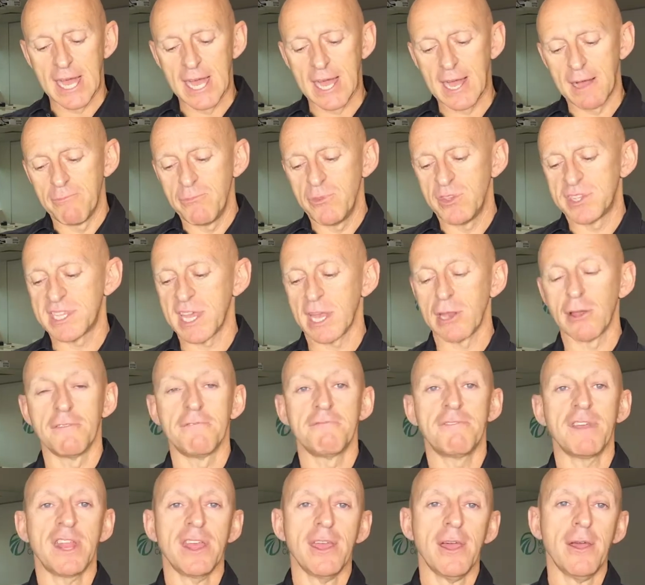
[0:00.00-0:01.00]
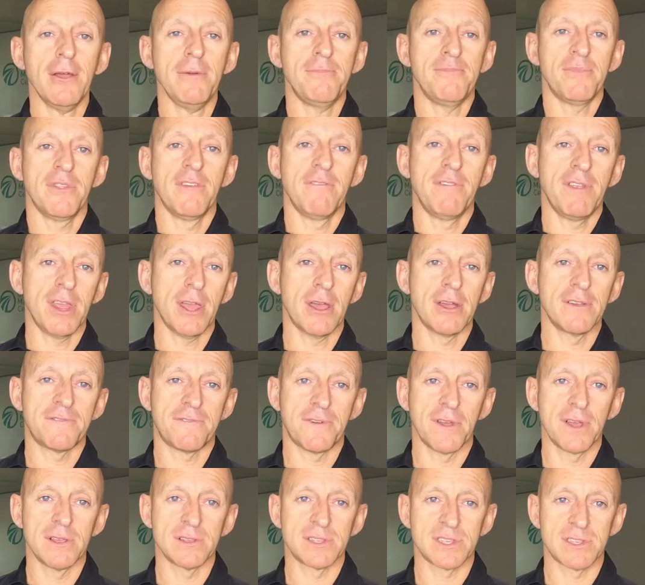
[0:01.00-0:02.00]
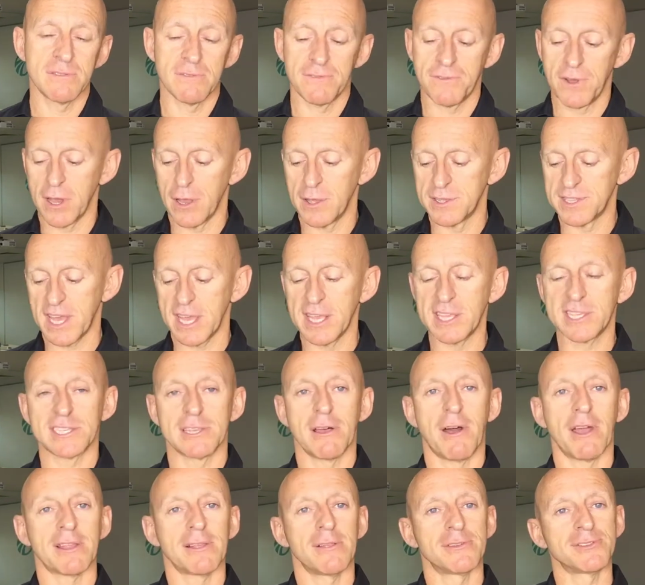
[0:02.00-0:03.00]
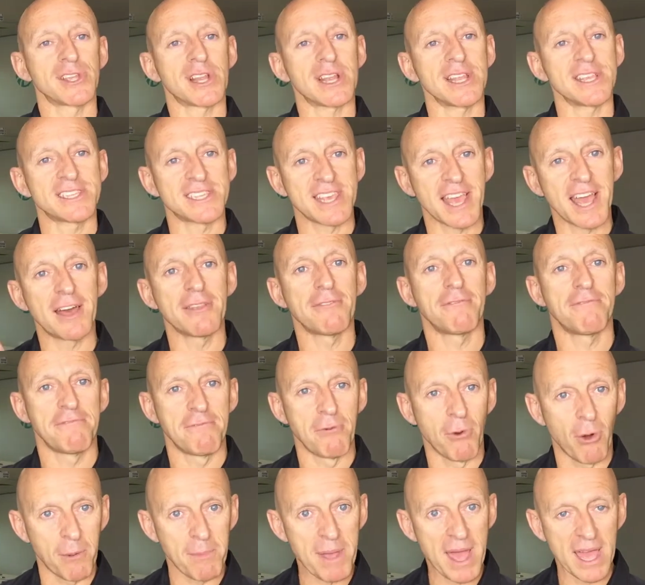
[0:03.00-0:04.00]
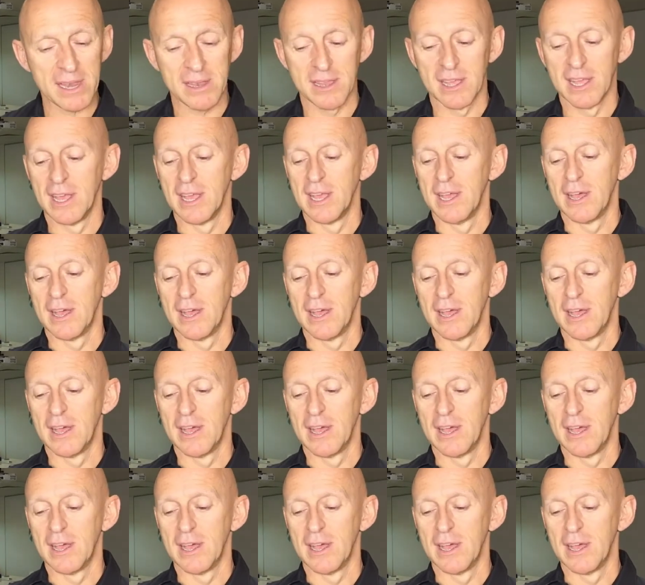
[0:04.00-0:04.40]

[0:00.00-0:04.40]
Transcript: Um, you sell on video, the video follows a psychologically sound format.